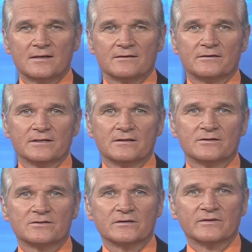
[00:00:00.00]
They're
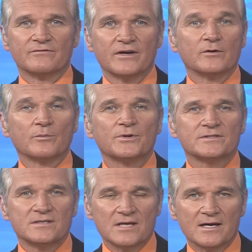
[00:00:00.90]
either serving federal
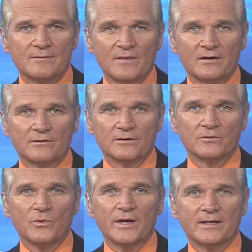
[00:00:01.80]
prison time or are
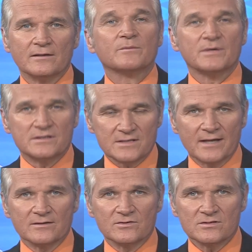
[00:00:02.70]
waiting to be
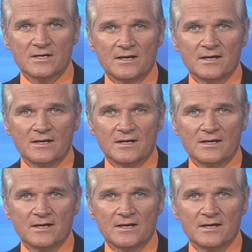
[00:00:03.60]
sentenced.